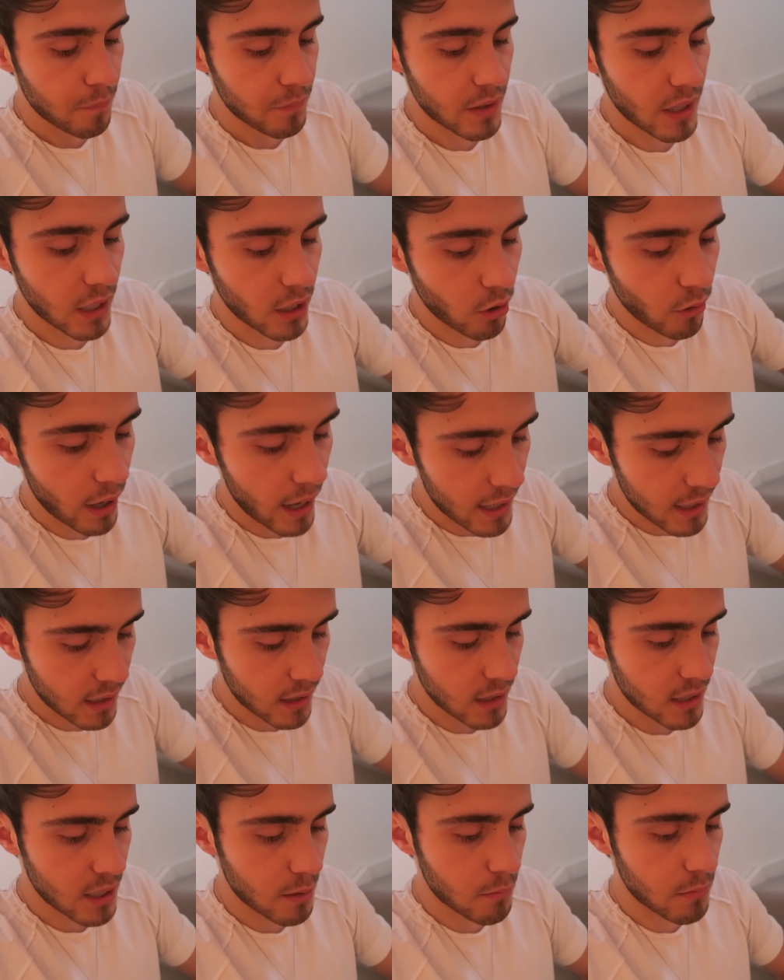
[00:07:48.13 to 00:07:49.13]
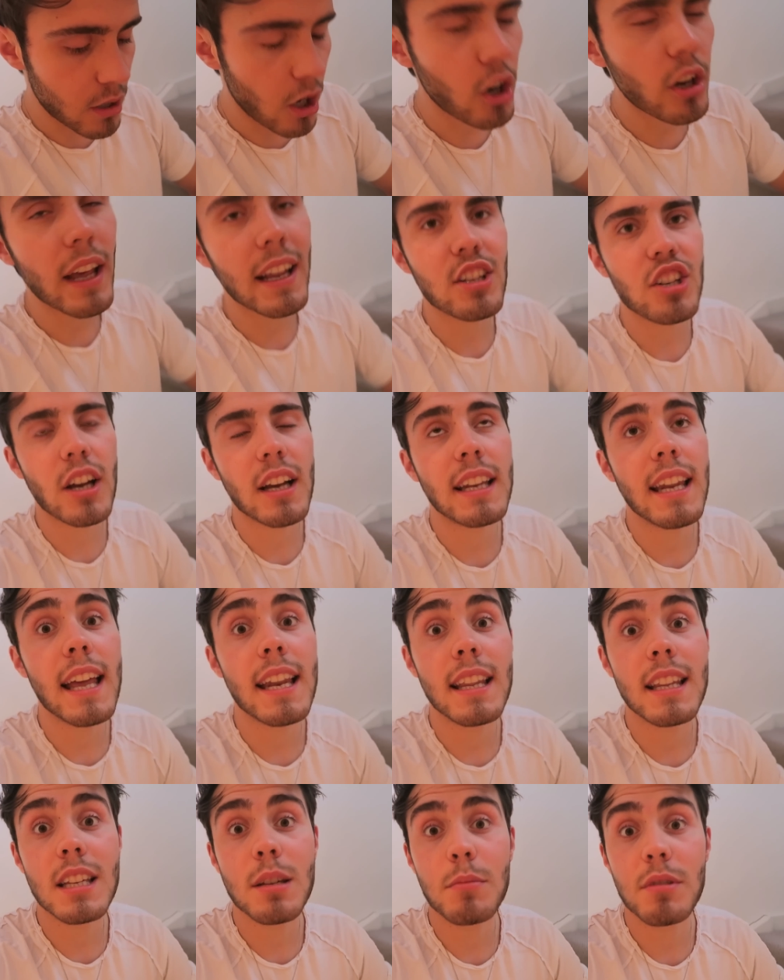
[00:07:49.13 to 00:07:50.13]
Then I'll edit the Sims... Oh, no, actually, I can
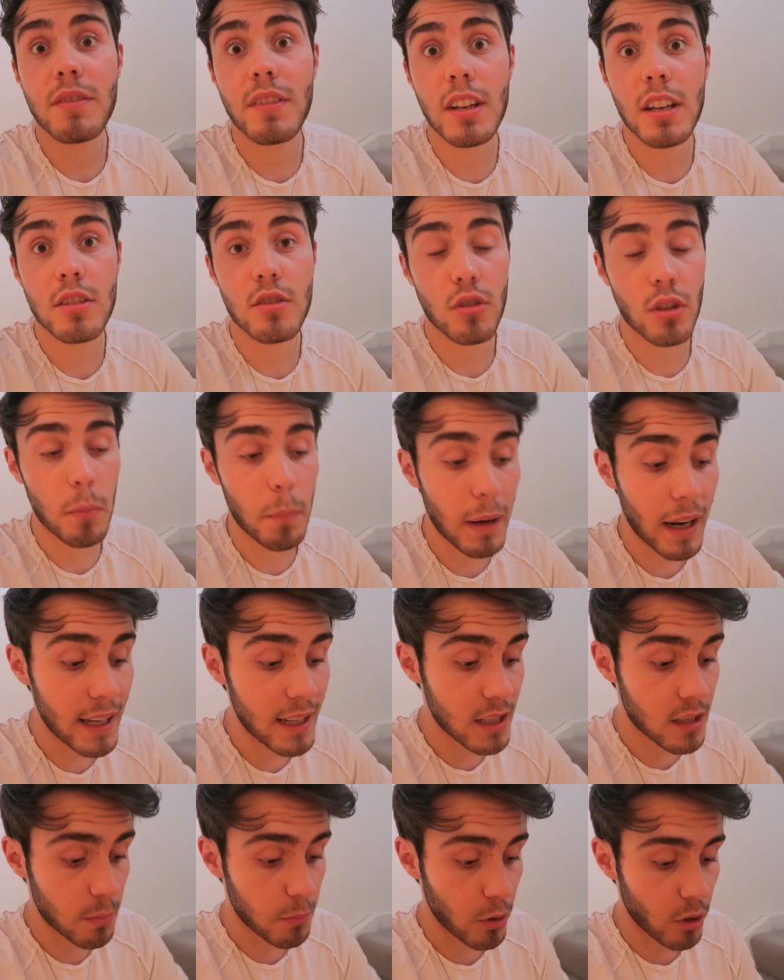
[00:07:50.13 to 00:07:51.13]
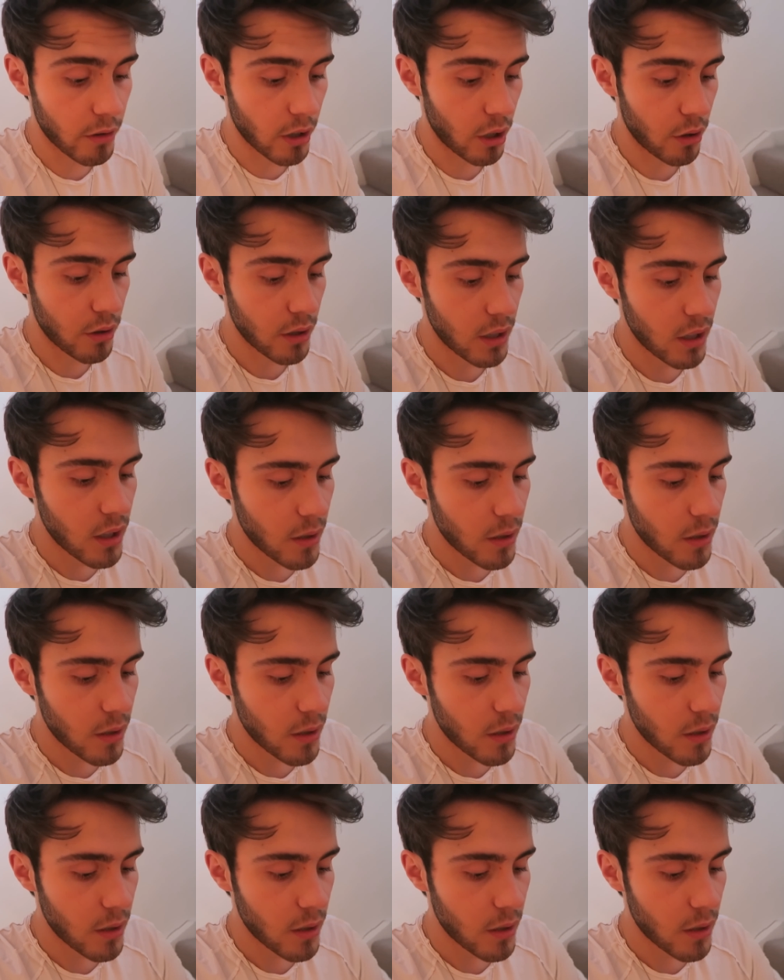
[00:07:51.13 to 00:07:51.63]
edit the Sims videos on the plane tomorrow.